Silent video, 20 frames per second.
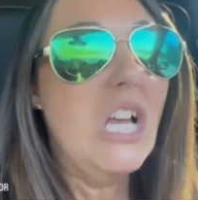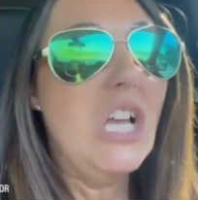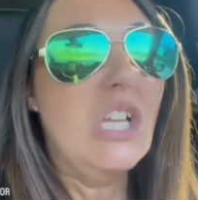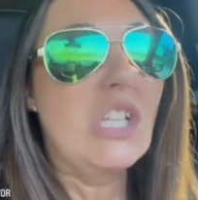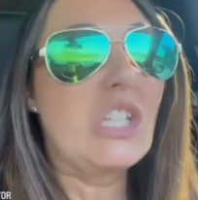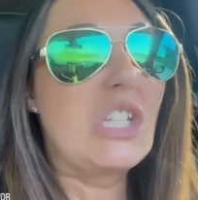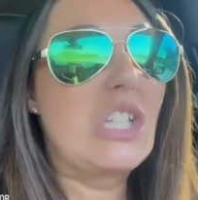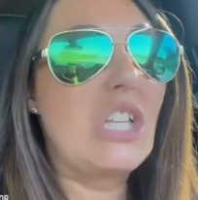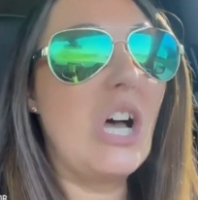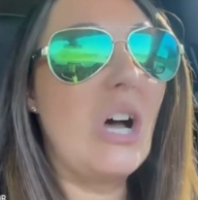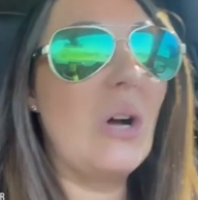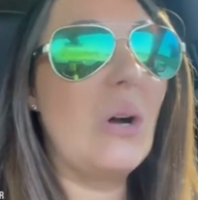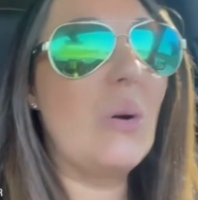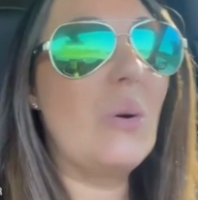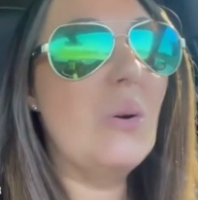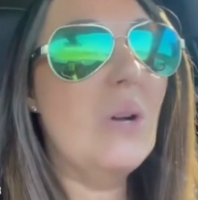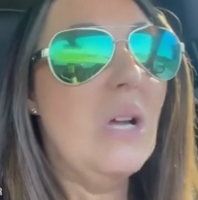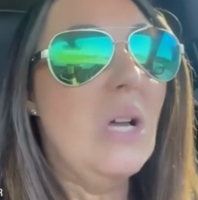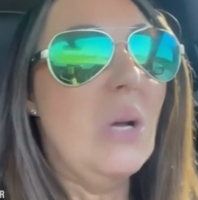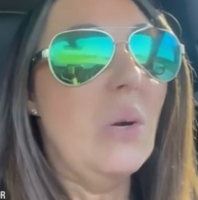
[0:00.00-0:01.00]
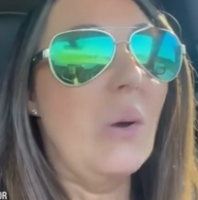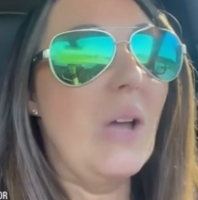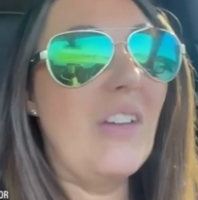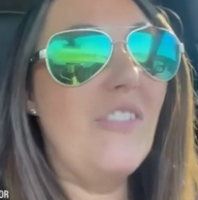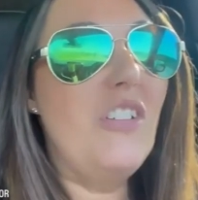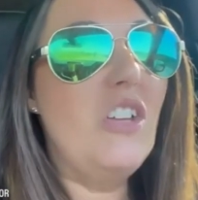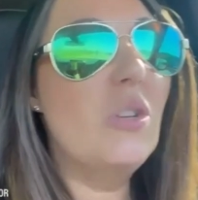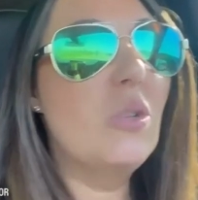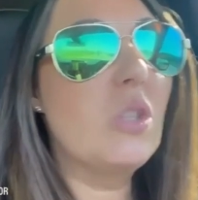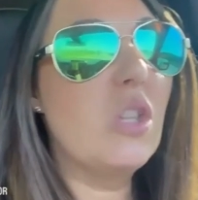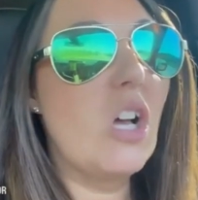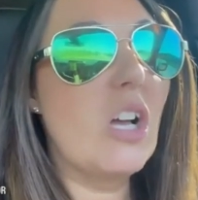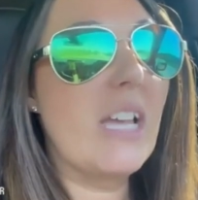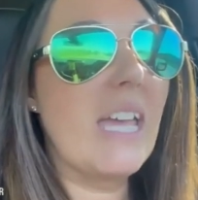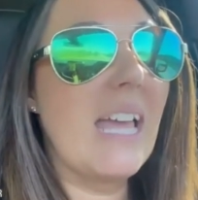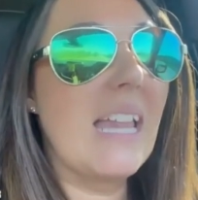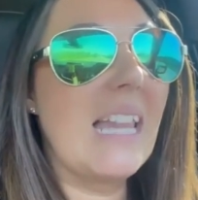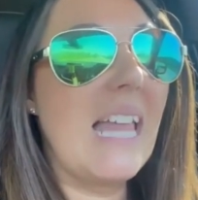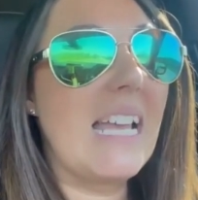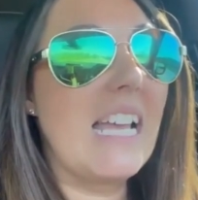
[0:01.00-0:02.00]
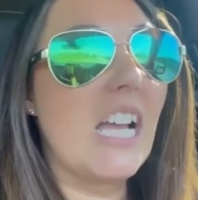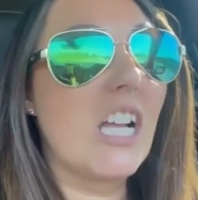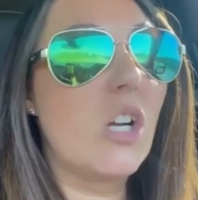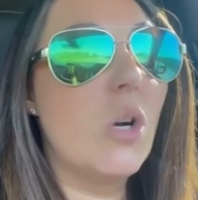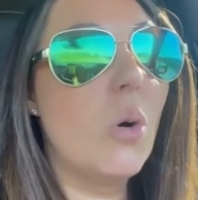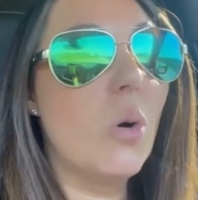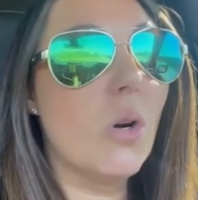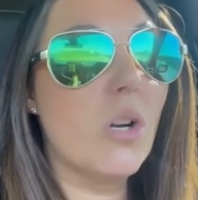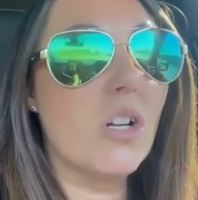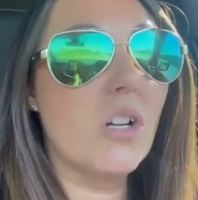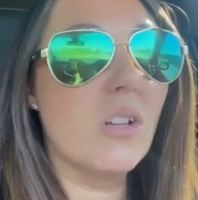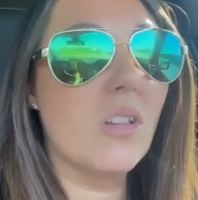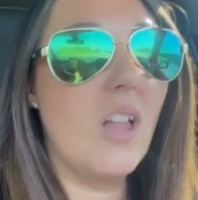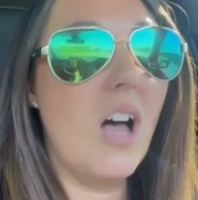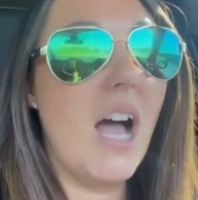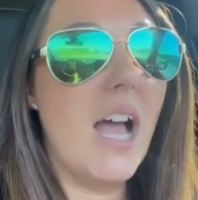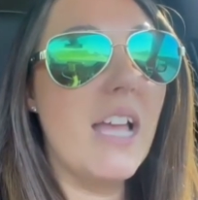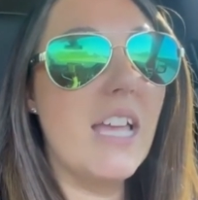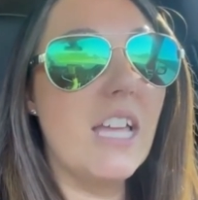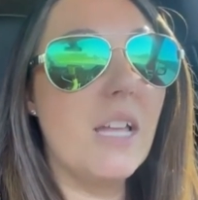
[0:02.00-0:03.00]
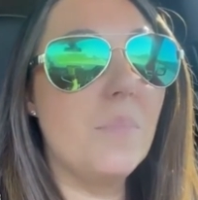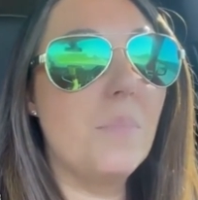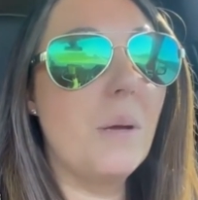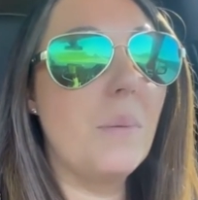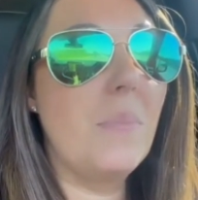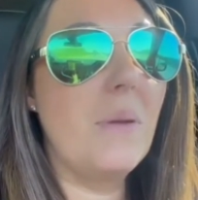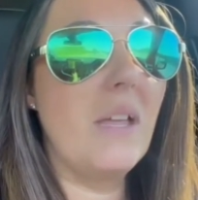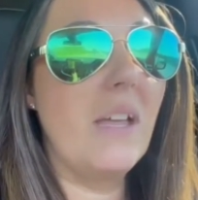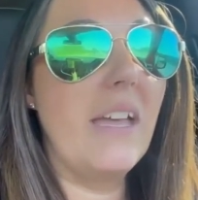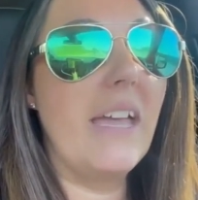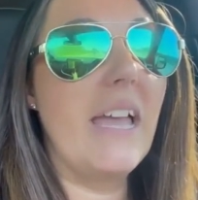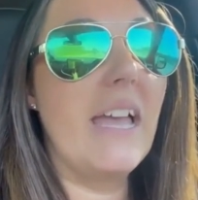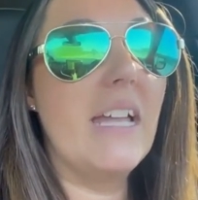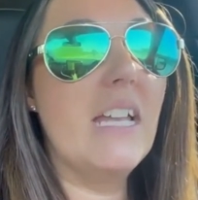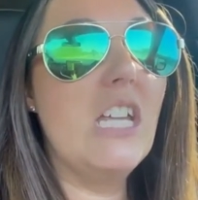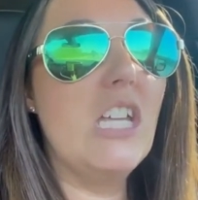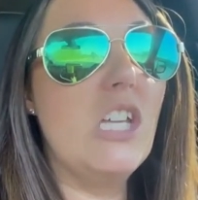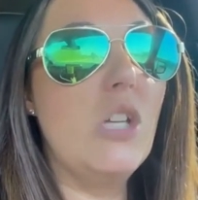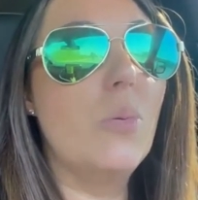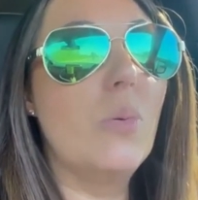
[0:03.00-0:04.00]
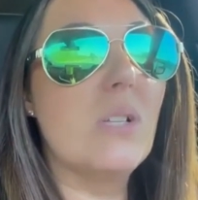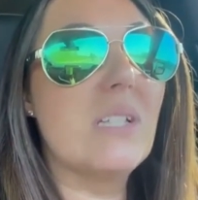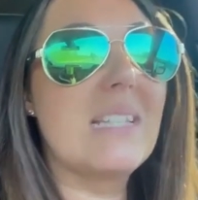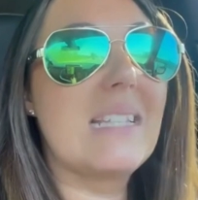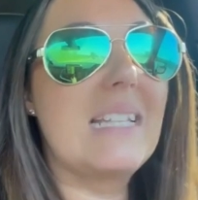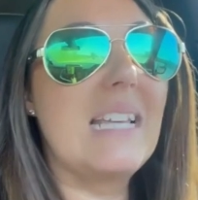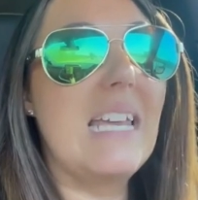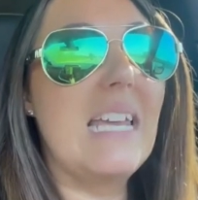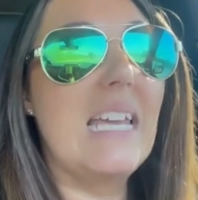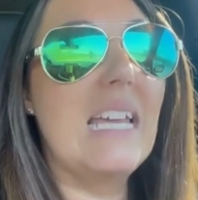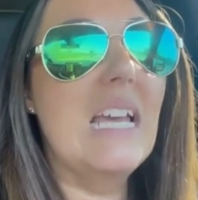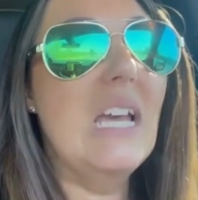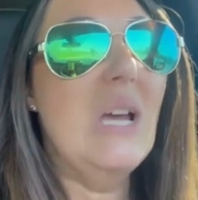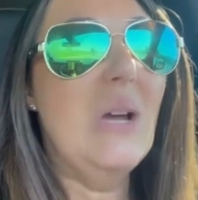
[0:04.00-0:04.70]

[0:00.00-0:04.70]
So if you look at like a corner lot in Papillion, you will see